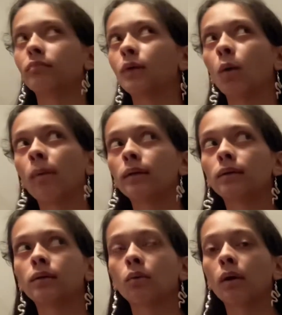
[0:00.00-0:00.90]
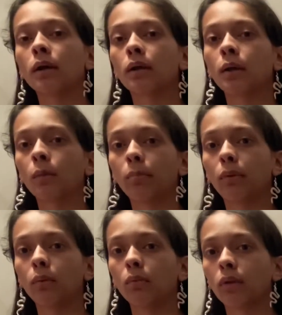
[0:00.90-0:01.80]
little basics on how to help
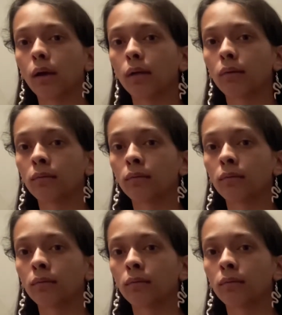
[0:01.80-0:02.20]
you like